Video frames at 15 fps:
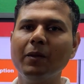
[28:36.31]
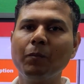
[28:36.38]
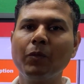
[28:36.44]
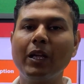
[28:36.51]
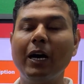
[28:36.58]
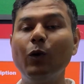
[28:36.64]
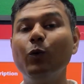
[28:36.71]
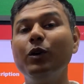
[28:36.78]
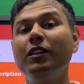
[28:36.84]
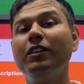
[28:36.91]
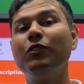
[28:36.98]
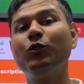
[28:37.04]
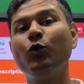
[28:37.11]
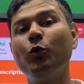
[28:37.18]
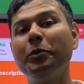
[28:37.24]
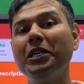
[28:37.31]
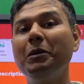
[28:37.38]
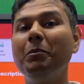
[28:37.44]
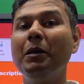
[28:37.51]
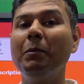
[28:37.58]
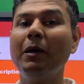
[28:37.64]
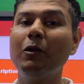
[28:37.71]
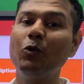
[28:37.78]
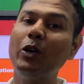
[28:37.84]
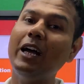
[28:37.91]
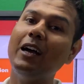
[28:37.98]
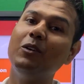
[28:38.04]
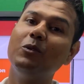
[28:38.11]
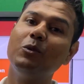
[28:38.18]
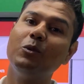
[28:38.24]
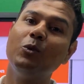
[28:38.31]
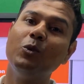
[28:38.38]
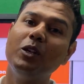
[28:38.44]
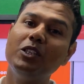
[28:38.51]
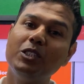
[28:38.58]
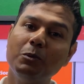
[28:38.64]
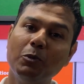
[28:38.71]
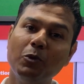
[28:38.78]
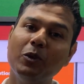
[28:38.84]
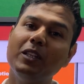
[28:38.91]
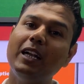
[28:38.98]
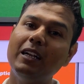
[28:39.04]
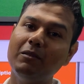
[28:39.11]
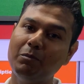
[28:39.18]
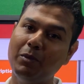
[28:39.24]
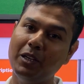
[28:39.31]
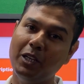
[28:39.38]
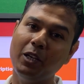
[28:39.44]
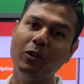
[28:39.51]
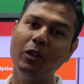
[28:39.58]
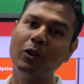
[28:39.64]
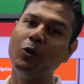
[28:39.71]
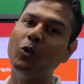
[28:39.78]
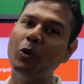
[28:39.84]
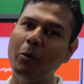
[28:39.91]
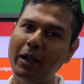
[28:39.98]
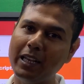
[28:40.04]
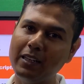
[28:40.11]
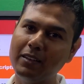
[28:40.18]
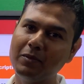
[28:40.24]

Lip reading: how would this so many people would have ownership over that particular coal mine?